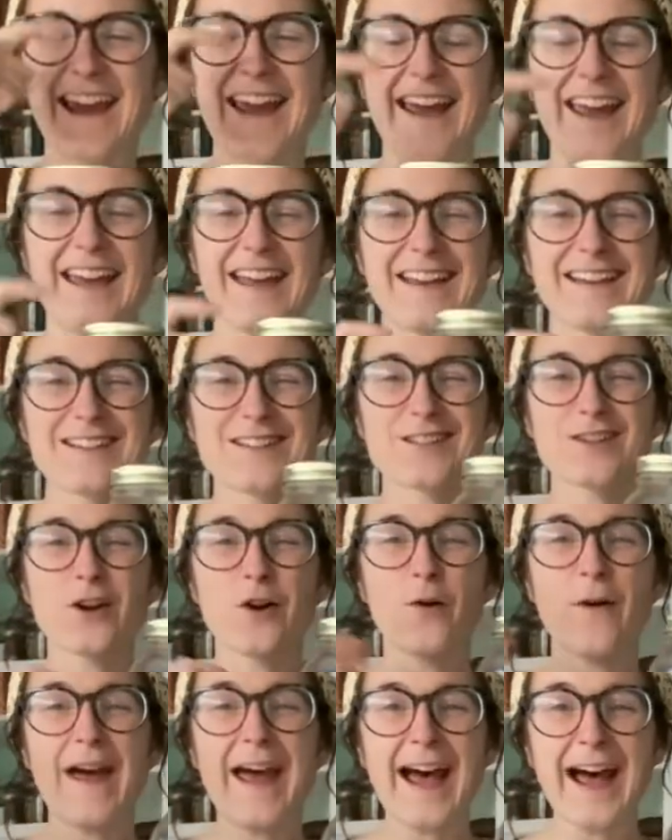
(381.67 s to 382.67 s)
And
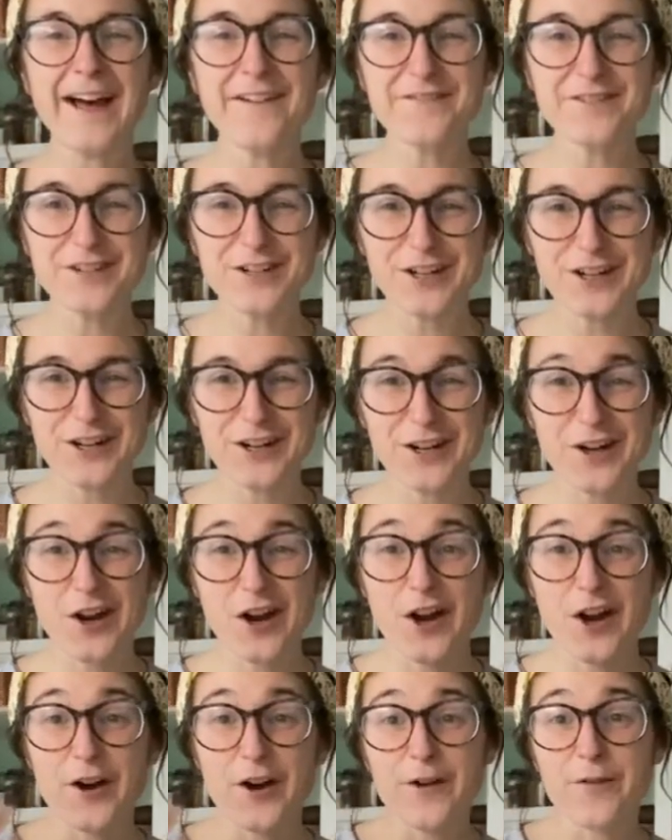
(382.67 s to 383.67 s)
so after
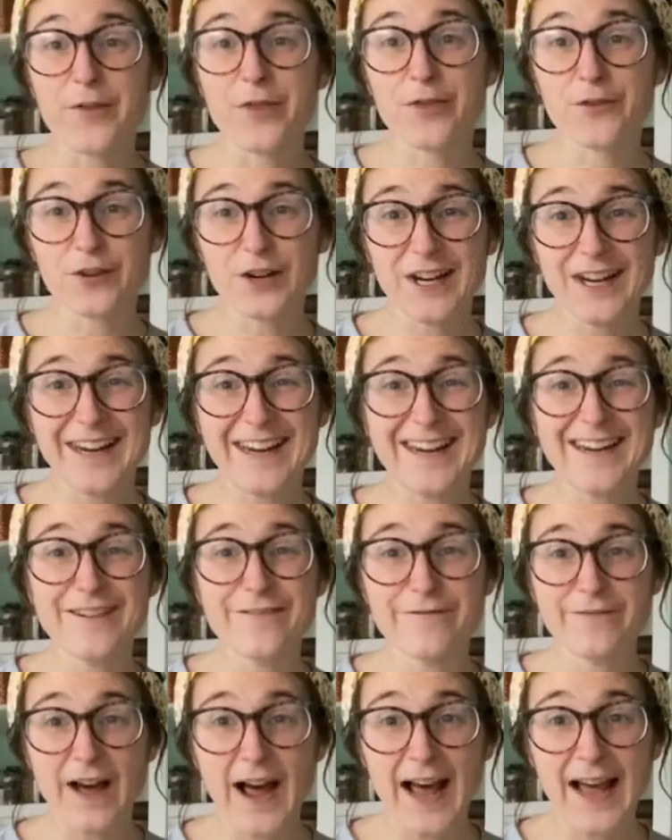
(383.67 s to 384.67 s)

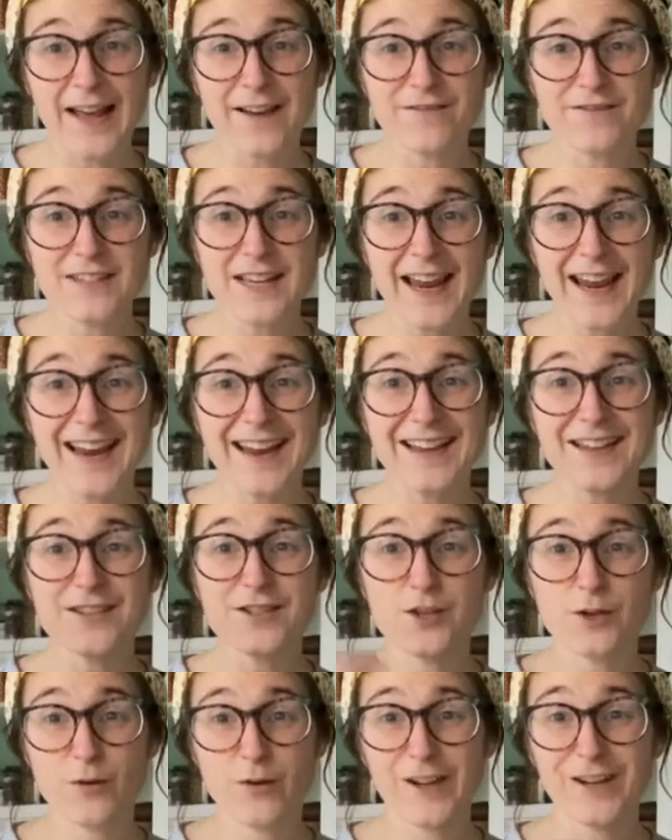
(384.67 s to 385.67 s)
3-5
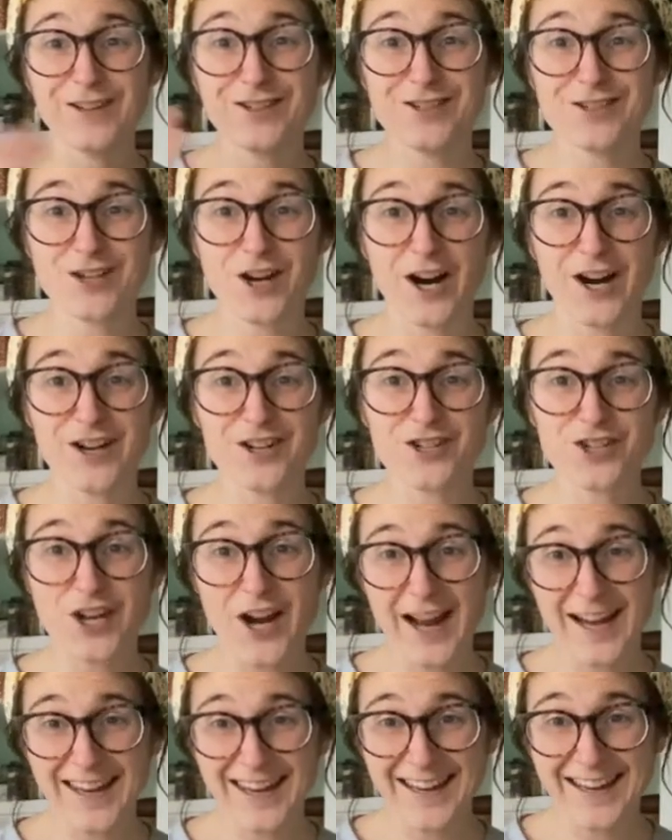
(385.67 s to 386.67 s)
days, you can start
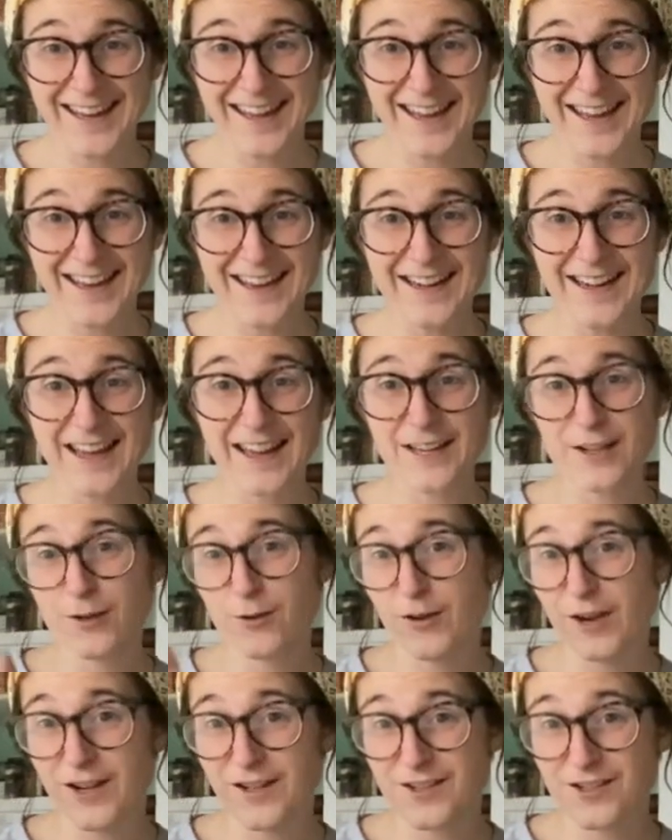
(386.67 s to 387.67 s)
checking it and you
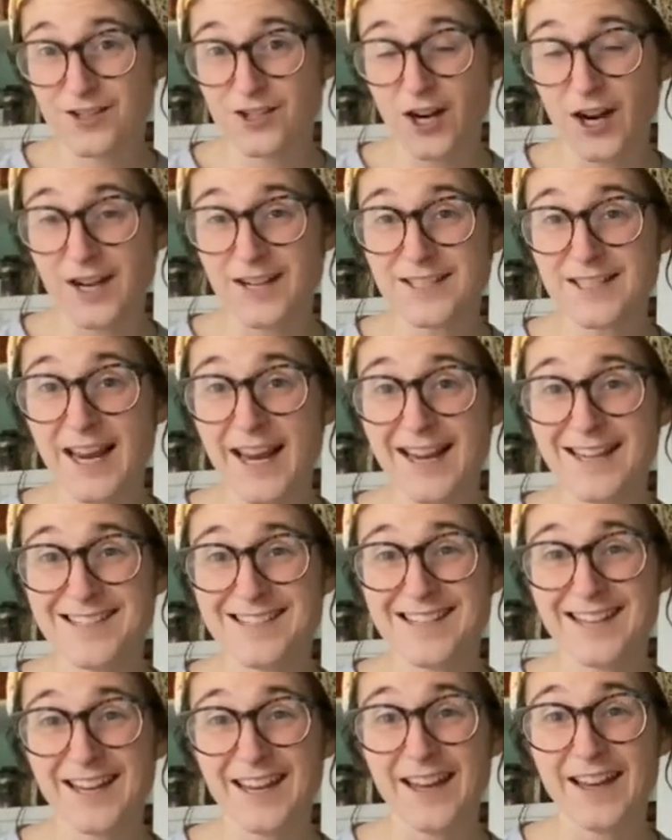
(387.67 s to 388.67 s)
can start
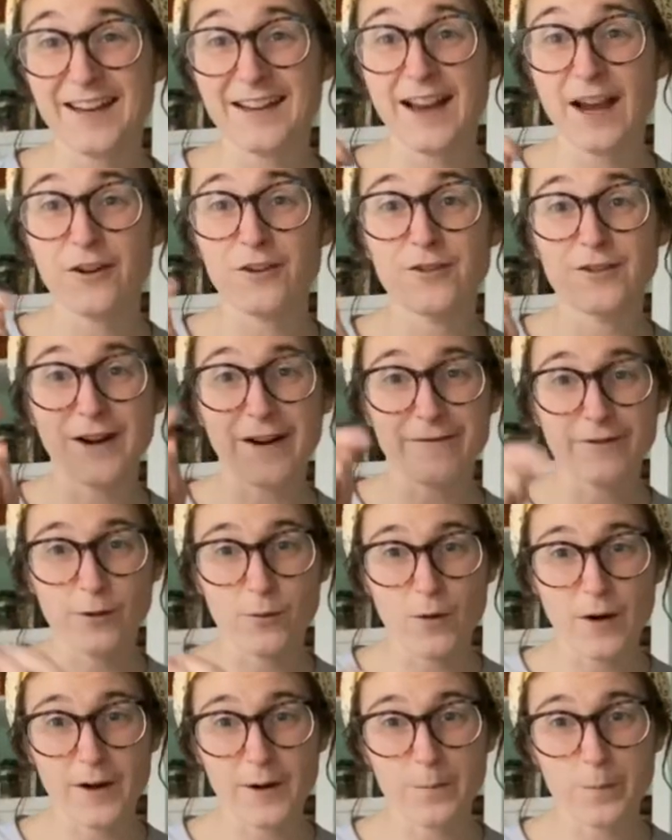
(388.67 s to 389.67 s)
tasting it. Now, you never
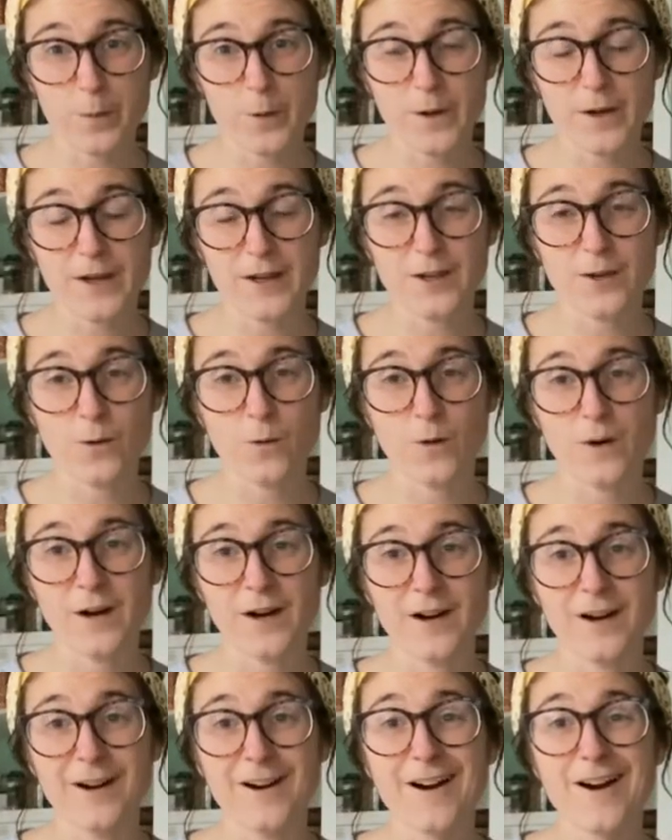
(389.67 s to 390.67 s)
want to put
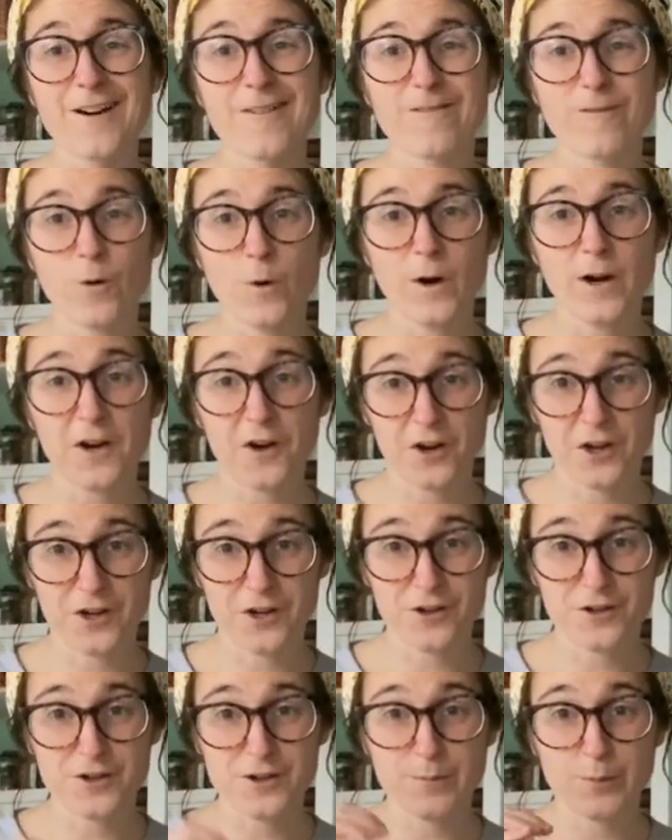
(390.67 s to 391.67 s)
your fork or
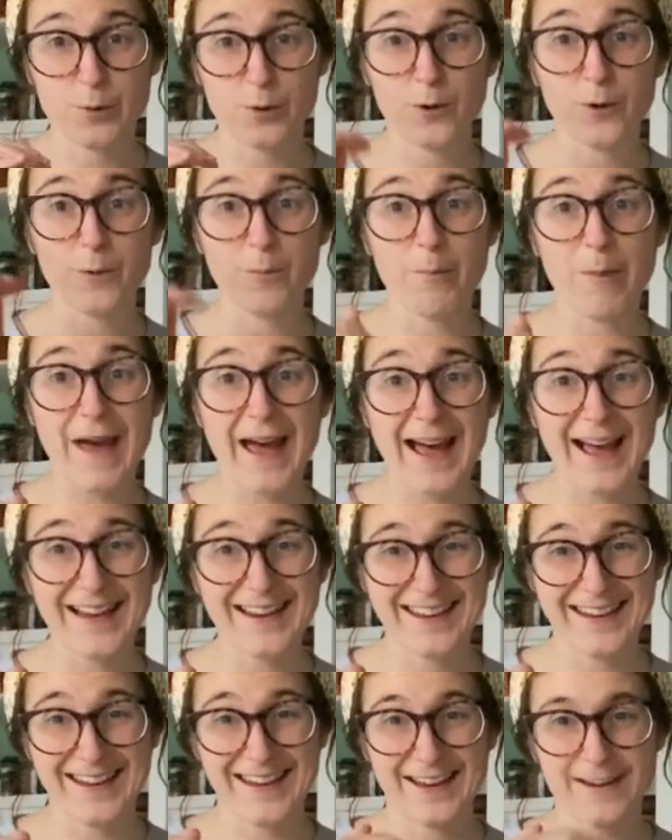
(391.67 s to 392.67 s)
your spoon
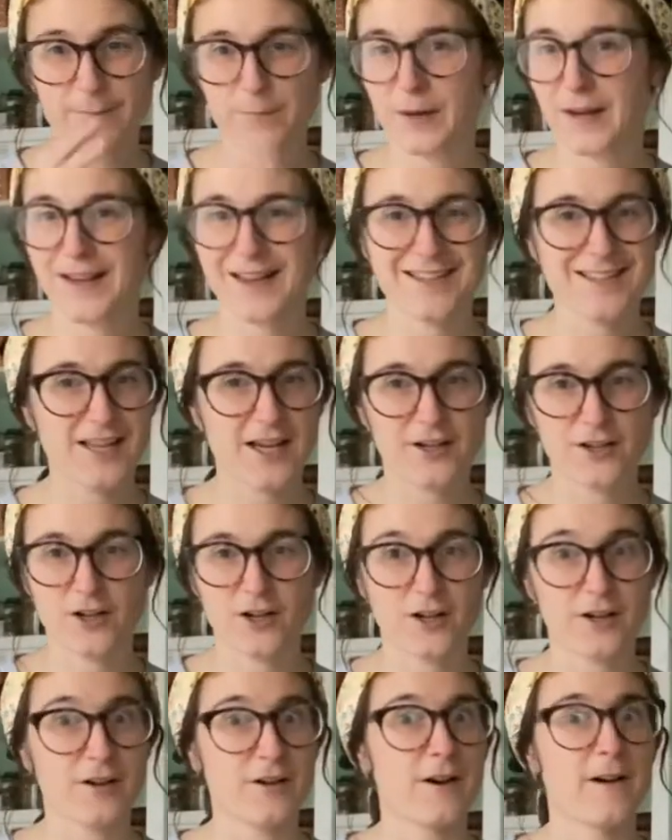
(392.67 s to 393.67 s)
back in, because then
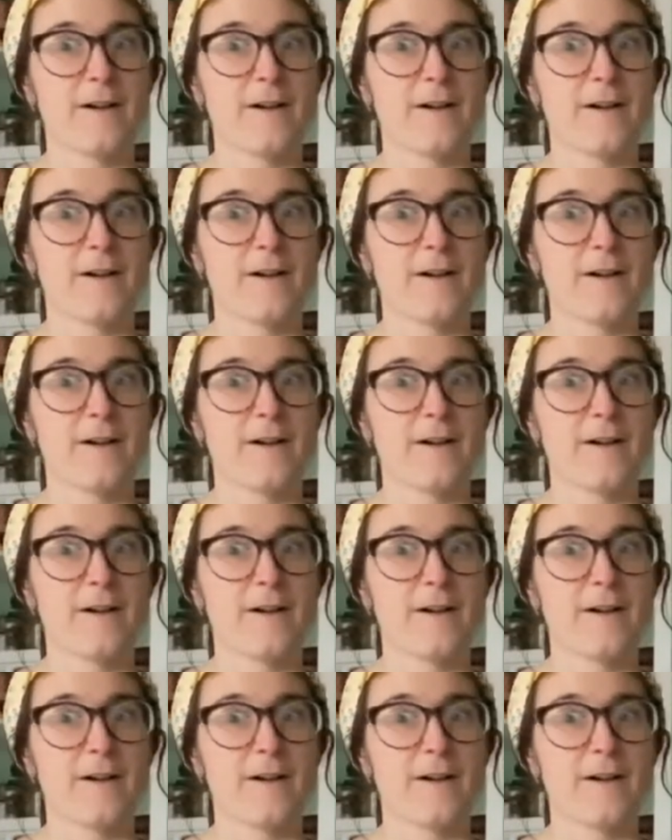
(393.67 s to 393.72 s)
you're